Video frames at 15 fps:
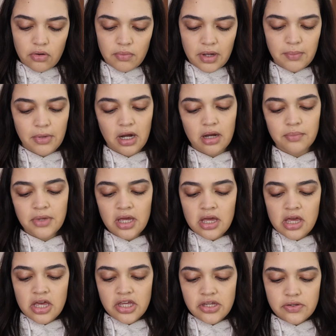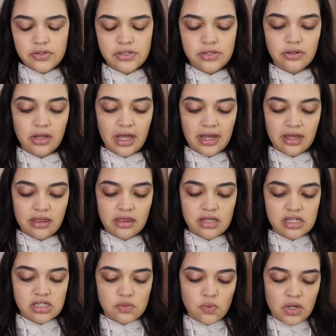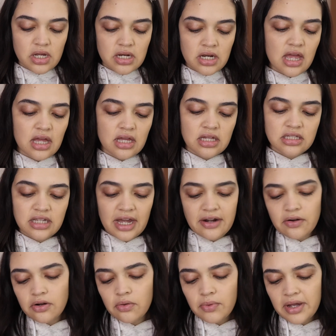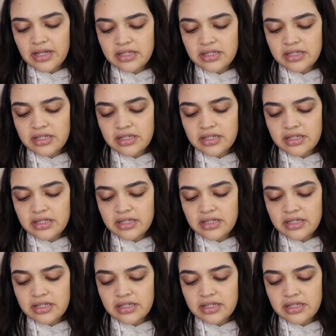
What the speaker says: My mom used to like this one, and I don't know why I